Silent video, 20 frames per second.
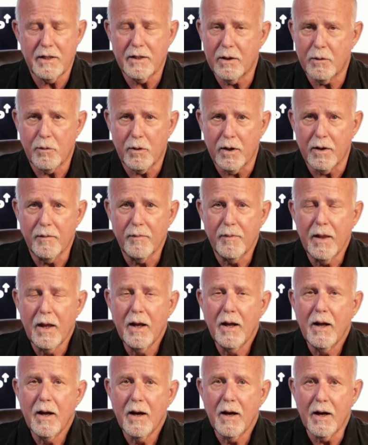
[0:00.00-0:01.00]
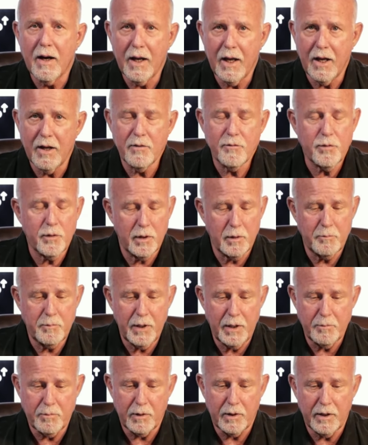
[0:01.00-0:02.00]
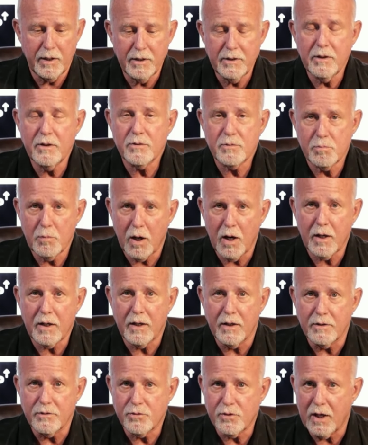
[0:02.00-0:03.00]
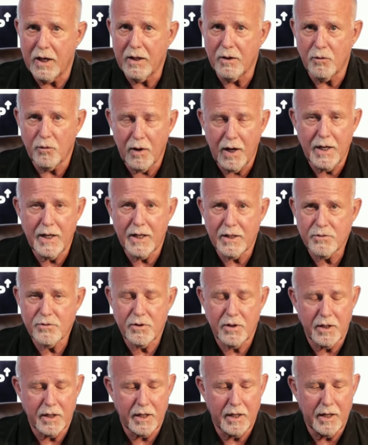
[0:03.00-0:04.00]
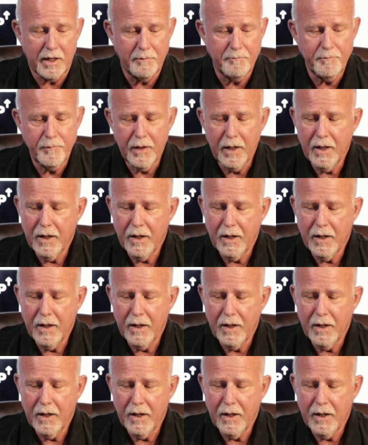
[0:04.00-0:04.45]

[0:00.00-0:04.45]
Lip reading: And there were a handful of people in this market standing right next to the guy.